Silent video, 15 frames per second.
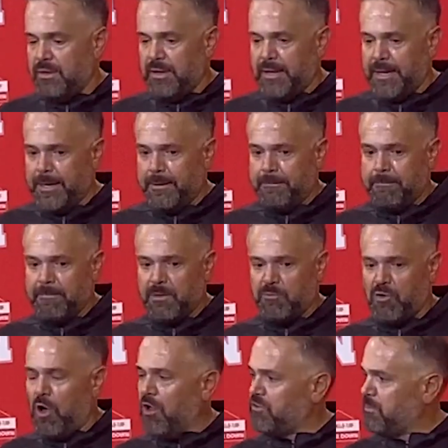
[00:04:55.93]
It
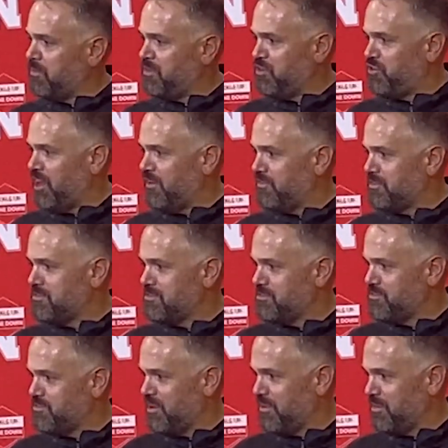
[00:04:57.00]
was awesome to see Javen,
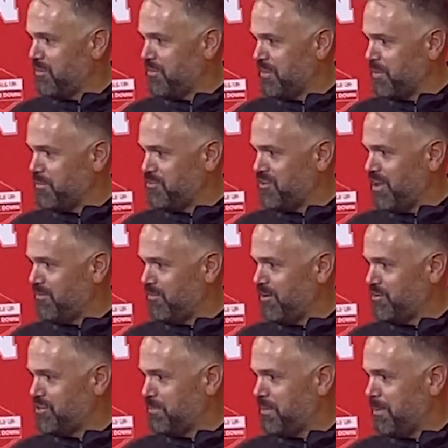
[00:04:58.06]
I think that was Javen,
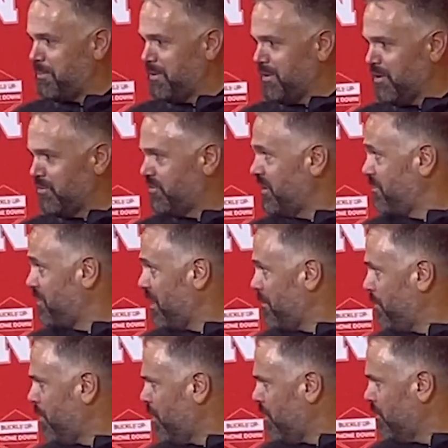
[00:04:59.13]
right, jump up and intercept
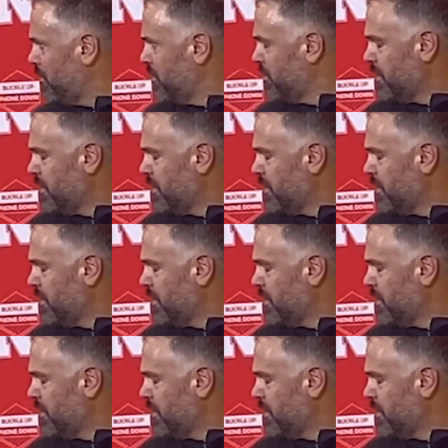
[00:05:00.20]
that ball.